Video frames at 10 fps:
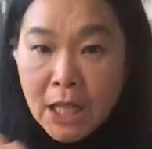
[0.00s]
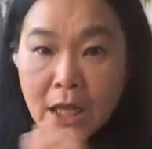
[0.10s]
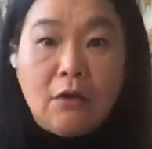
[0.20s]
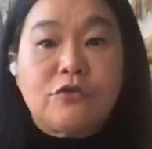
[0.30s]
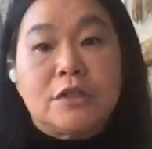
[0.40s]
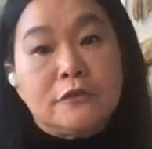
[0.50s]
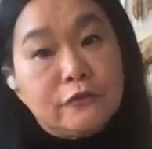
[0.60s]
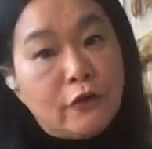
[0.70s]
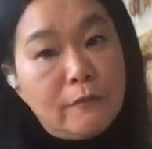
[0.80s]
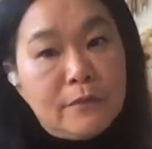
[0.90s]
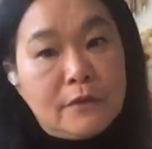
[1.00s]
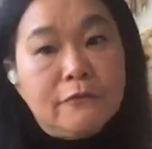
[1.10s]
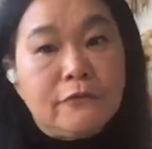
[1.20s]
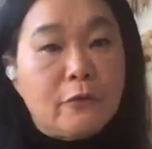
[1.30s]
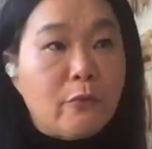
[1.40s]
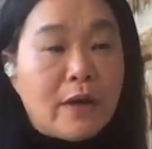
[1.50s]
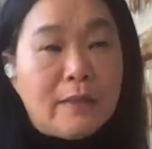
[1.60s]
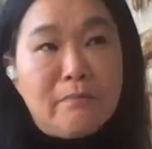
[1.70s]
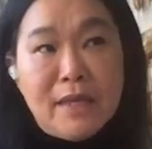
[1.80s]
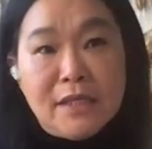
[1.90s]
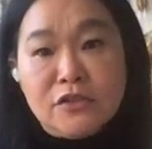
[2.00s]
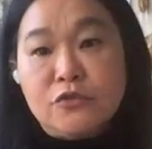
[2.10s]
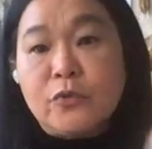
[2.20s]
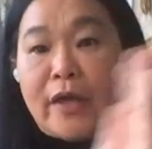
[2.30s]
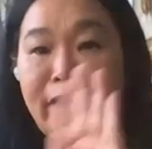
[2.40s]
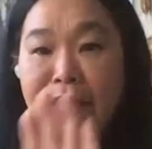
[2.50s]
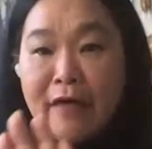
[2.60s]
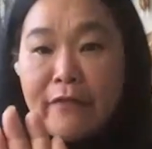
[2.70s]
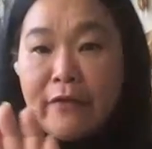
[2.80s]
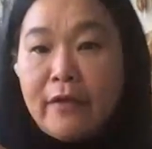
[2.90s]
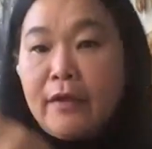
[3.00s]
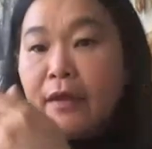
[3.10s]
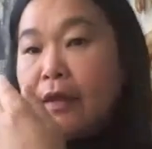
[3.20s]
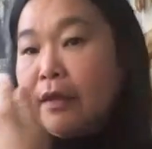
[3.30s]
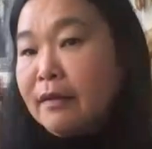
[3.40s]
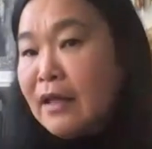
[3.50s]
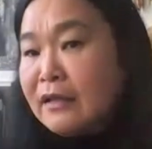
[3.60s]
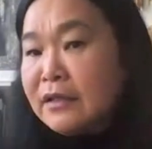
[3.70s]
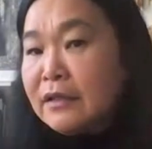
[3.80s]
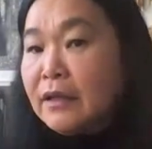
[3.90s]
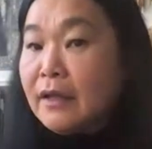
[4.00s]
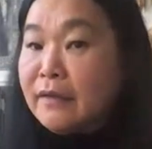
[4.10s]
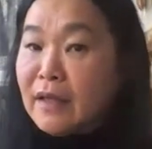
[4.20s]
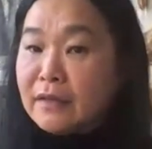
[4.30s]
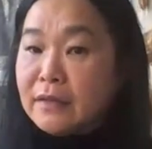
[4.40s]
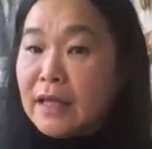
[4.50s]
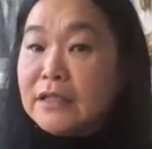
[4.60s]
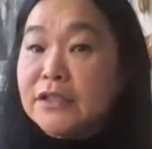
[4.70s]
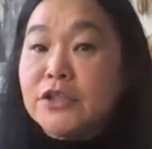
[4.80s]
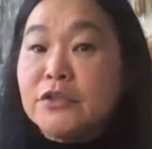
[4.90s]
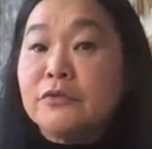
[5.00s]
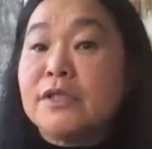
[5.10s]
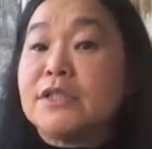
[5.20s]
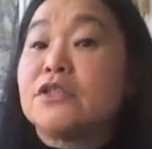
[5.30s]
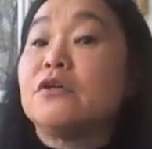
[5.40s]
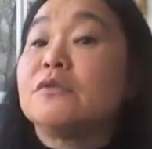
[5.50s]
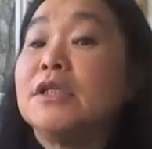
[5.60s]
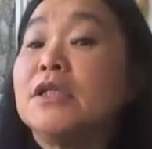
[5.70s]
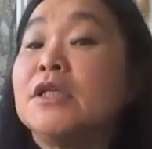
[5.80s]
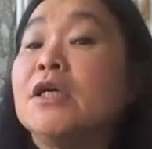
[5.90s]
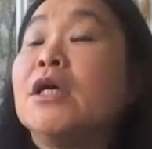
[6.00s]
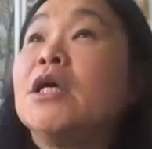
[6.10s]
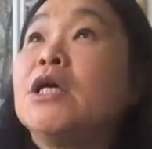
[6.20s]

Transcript: or transform them from one means to another, another, another until it totally